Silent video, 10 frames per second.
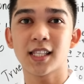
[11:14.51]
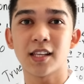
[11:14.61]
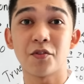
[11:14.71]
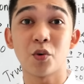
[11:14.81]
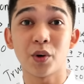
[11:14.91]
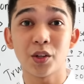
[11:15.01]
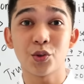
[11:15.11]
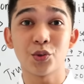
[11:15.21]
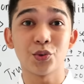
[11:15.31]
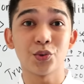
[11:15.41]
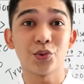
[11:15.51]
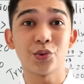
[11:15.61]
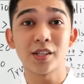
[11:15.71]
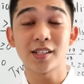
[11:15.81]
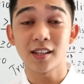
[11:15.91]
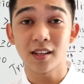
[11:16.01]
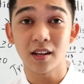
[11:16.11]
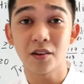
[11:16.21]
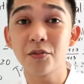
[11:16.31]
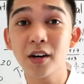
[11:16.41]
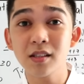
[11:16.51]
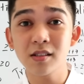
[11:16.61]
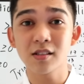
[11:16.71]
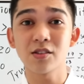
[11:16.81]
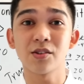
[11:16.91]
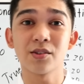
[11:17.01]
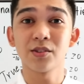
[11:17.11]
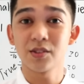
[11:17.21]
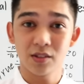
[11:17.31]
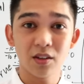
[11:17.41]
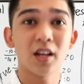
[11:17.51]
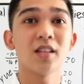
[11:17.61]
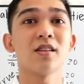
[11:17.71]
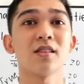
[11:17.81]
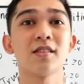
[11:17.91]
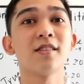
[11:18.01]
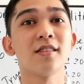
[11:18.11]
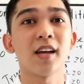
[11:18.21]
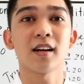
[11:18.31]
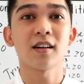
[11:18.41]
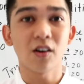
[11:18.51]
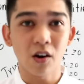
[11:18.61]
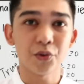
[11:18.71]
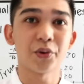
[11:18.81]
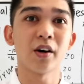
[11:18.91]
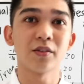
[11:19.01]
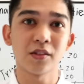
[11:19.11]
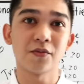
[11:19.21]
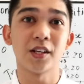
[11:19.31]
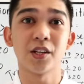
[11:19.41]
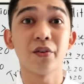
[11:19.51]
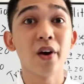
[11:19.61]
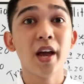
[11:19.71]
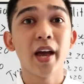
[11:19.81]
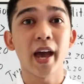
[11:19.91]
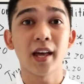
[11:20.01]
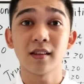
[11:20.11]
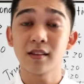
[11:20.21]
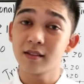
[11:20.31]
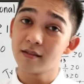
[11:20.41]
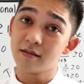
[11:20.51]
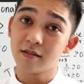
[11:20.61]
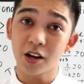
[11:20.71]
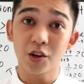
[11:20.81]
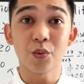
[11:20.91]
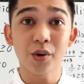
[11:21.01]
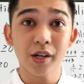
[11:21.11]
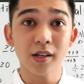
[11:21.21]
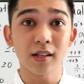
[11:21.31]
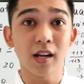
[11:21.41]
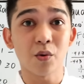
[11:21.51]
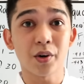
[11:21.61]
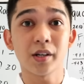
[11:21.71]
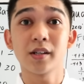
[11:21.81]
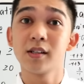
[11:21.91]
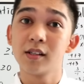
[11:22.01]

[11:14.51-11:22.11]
if you want to study in advance, so you can just check all throughout this video and check your work in our